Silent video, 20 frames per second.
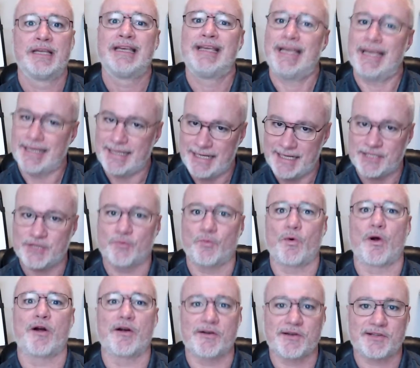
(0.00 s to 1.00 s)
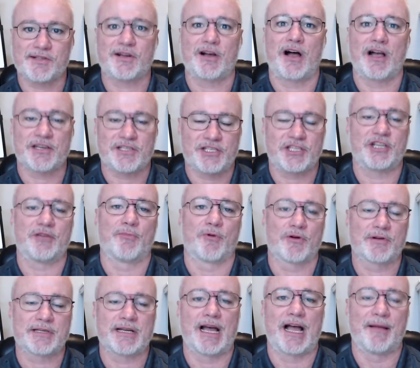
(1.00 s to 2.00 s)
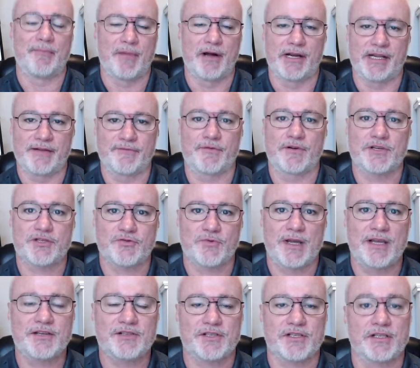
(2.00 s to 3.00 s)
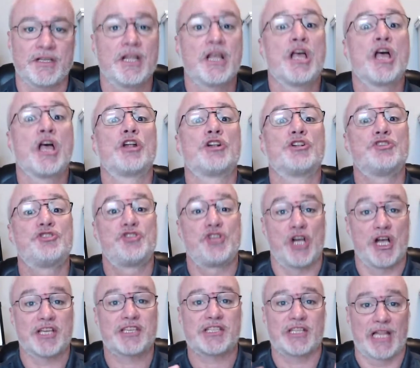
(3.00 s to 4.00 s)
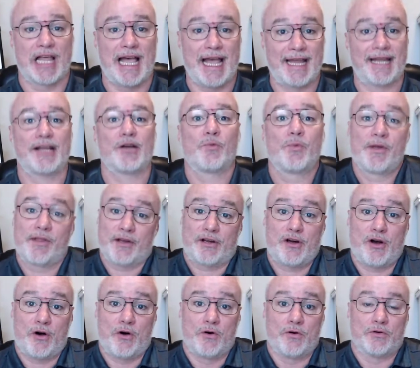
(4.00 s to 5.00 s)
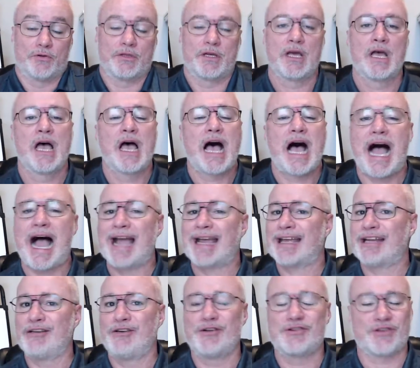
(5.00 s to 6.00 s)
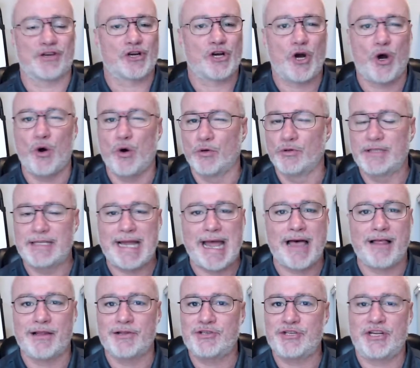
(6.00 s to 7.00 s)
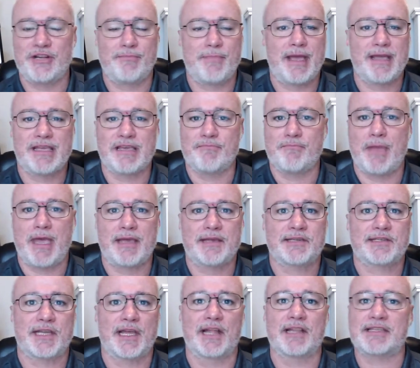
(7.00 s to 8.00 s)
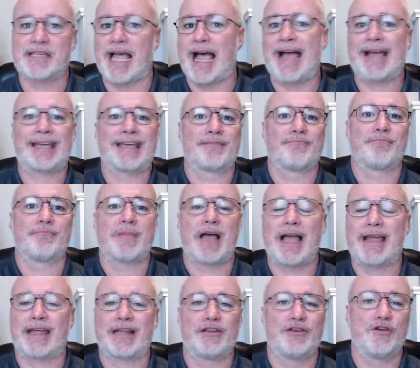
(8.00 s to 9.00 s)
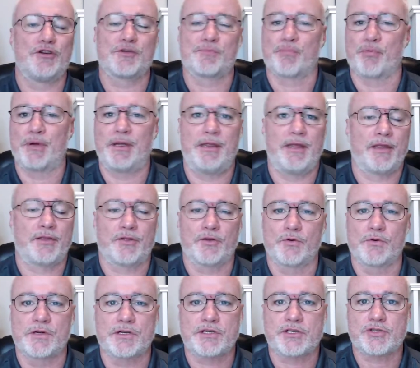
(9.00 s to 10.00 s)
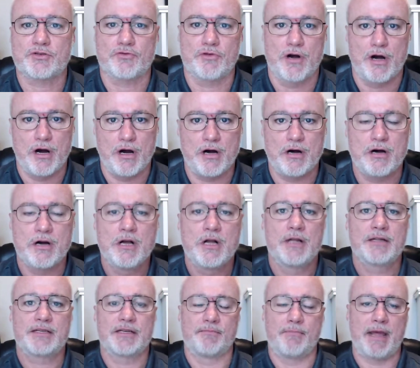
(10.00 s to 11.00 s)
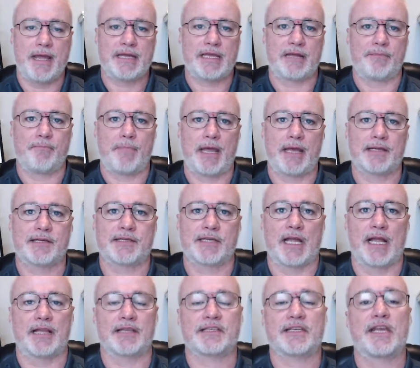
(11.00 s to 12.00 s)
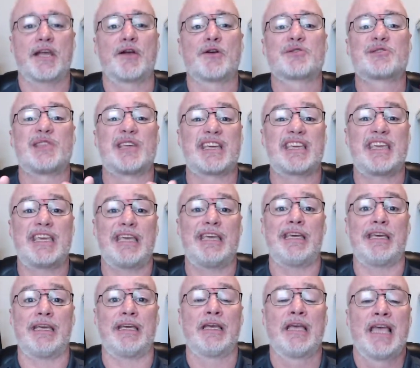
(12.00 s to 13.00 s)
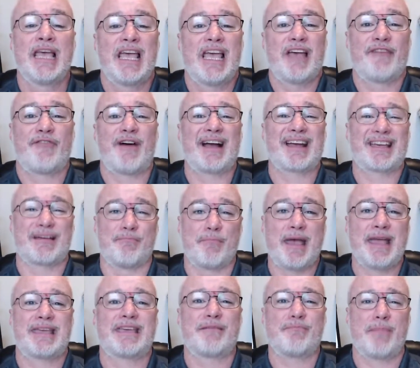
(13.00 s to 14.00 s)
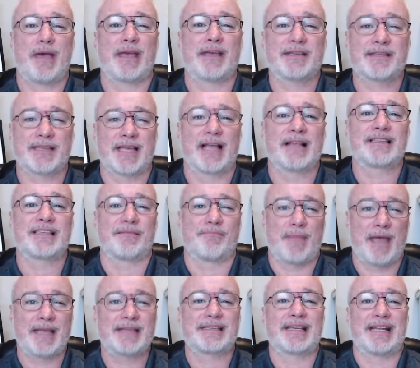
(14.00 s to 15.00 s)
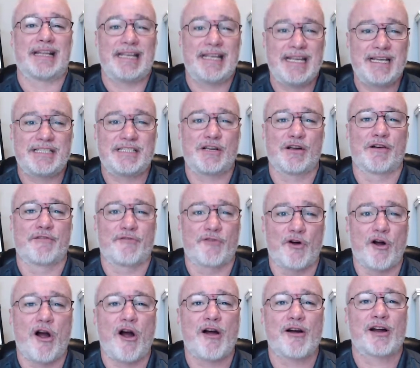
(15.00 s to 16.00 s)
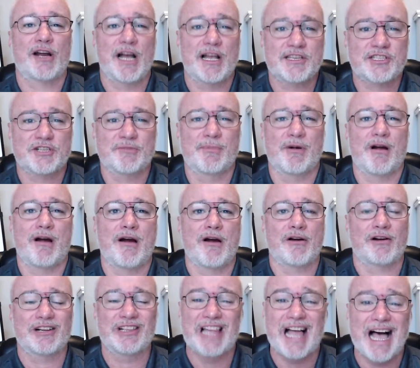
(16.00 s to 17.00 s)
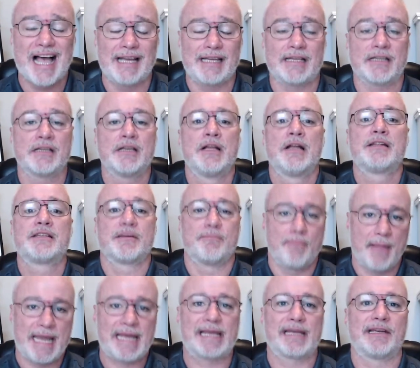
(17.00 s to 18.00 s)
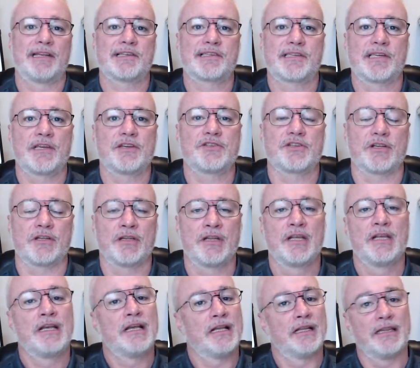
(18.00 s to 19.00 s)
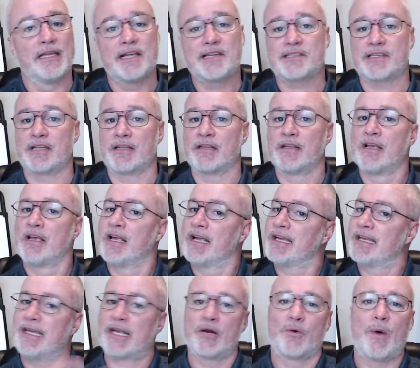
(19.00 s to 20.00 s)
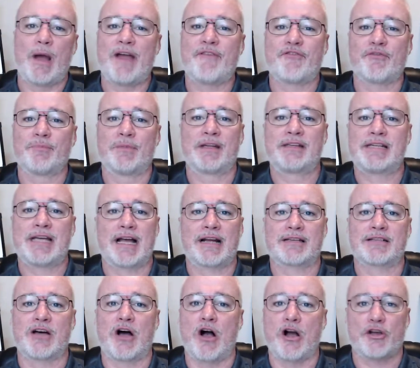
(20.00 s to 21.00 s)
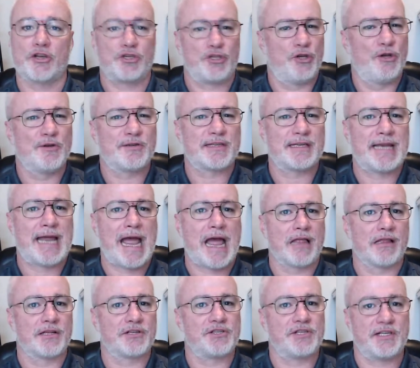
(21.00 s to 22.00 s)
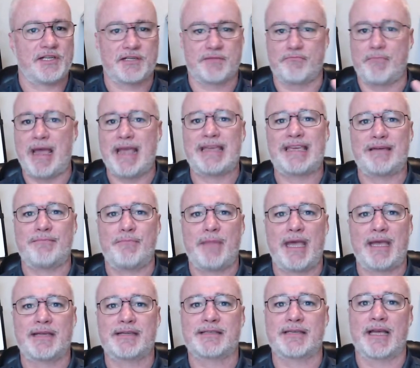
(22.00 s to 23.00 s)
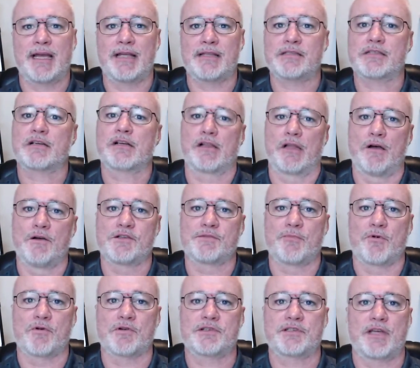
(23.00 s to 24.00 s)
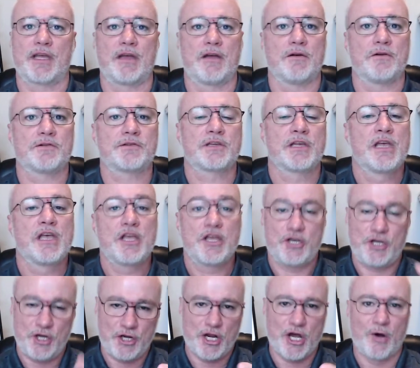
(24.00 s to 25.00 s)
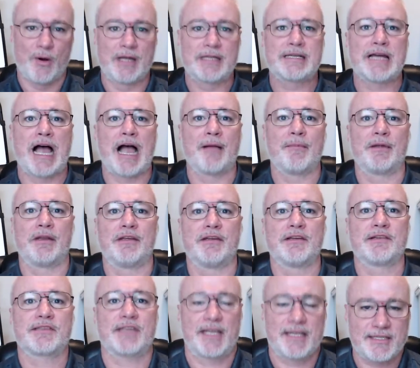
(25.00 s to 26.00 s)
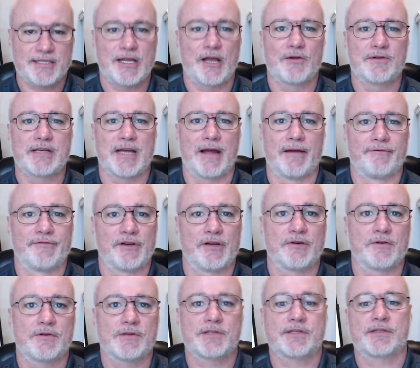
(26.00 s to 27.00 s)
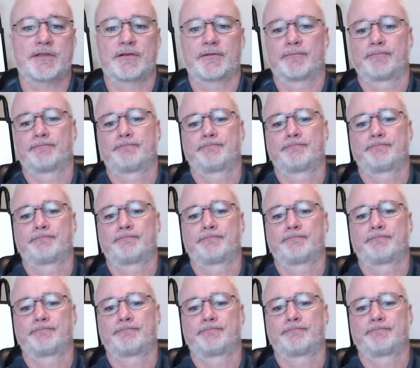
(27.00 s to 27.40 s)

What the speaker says: It gets worse, costing you more time, money, and frustration. Just like with a cold. I can use a cold analogy to make it make sense. I can use breathing through a straw to make it make sense. Here's the key. If I can make it make sense, it makes it easier for our customer, our client, to make a decision. Listen, get away from the tech talk. Use analogies. Make it make sense. Close more sales. You know what time it is. It's go time, folks.